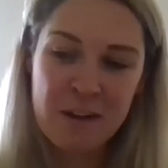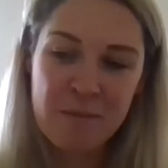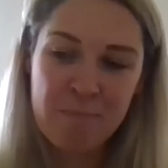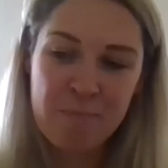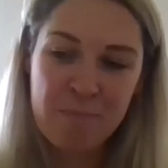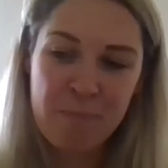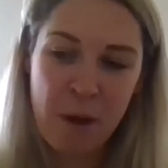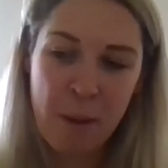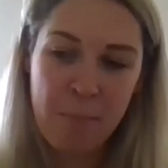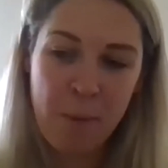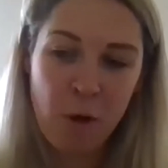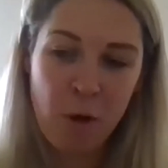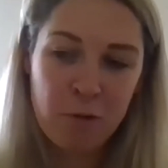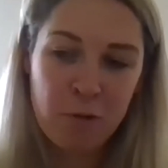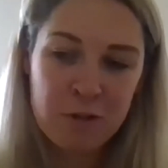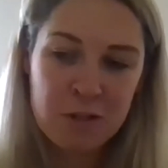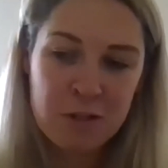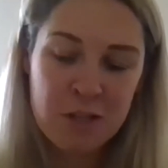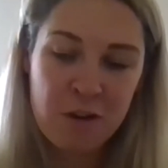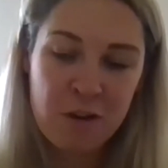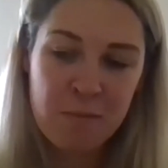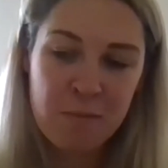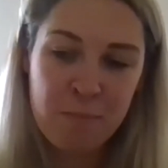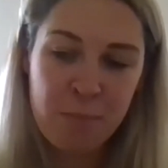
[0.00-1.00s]
a
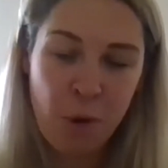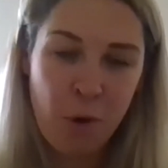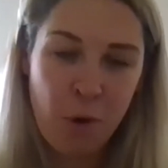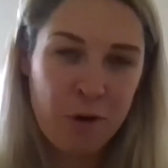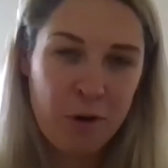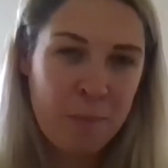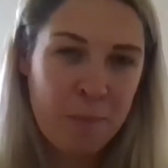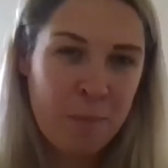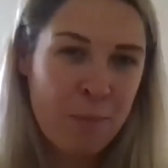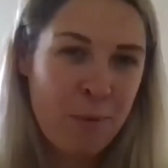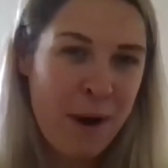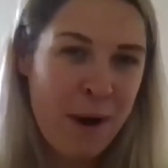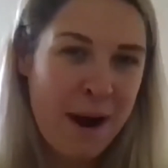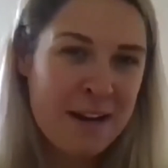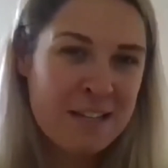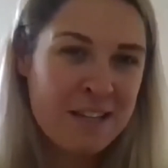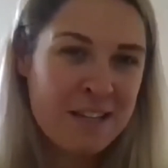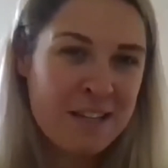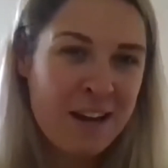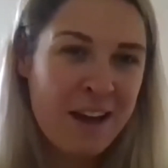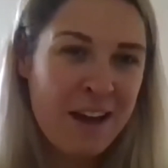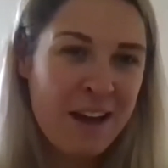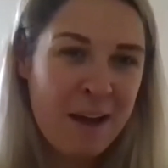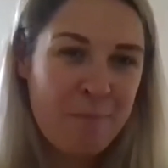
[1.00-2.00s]
Bolton born and bred
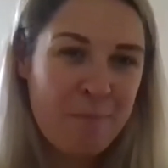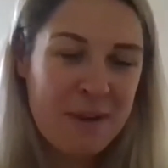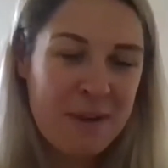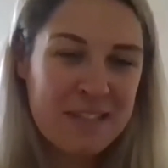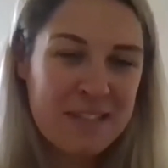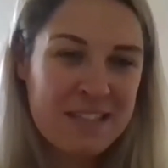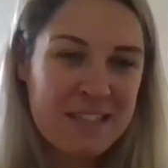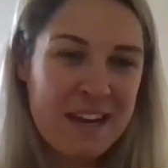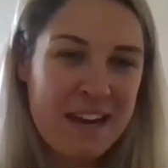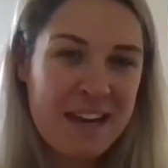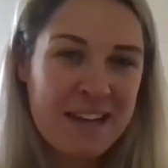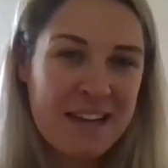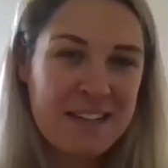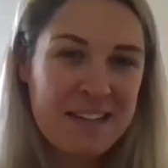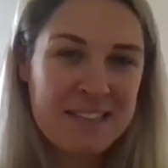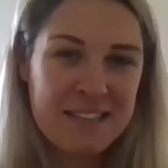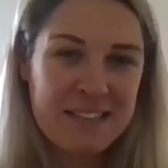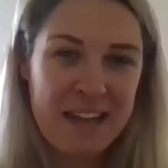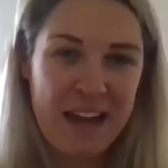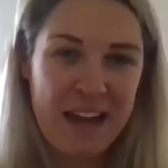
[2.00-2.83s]
business.